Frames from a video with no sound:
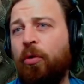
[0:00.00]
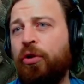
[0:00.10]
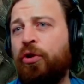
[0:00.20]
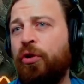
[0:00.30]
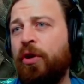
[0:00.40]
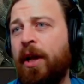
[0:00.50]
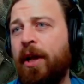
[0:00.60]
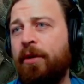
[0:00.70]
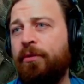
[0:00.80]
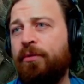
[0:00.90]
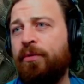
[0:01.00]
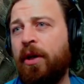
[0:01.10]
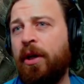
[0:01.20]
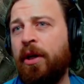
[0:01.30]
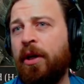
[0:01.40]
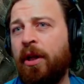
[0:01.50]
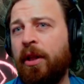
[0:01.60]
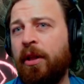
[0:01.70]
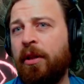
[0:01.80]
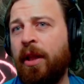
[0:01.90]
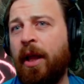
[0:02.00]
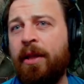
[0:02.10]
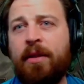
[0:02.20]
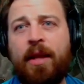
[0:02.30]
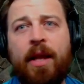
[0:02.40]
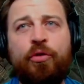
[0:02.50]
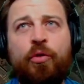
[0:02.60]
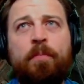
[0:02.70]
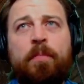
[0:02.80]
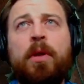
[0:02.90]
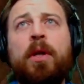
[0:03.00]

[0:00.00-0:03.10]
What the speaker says: you could have a light cantrip